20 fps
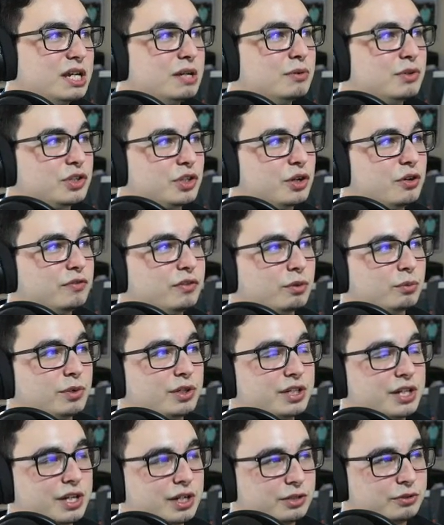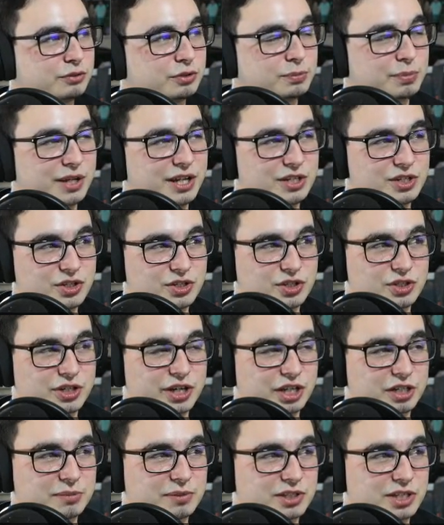with over 100 pages of
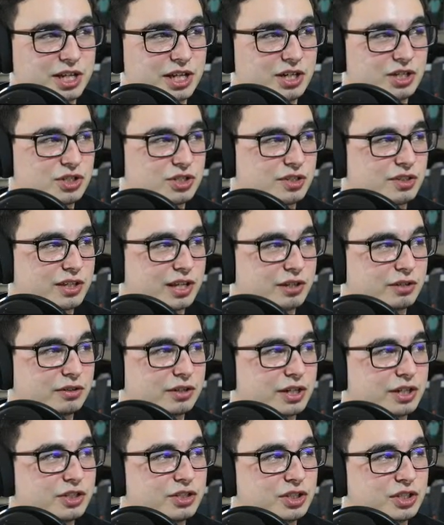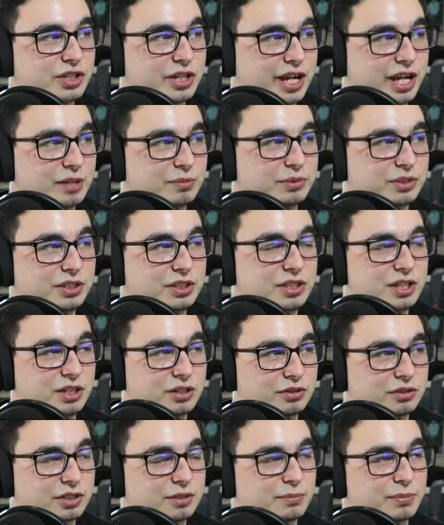documentation that are undeniably
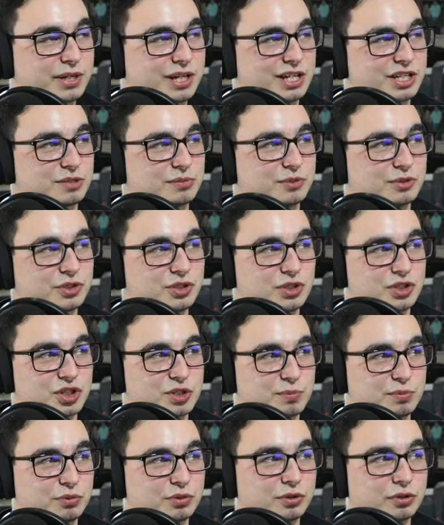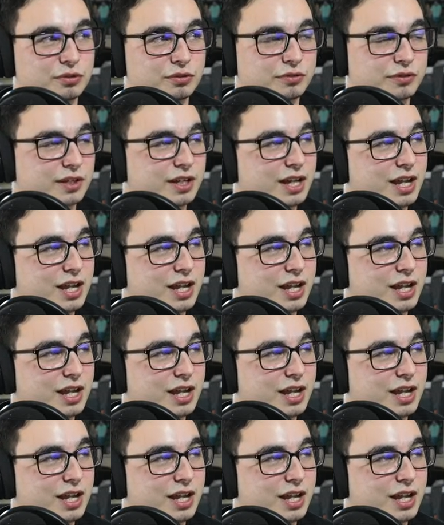near impossible to disprove.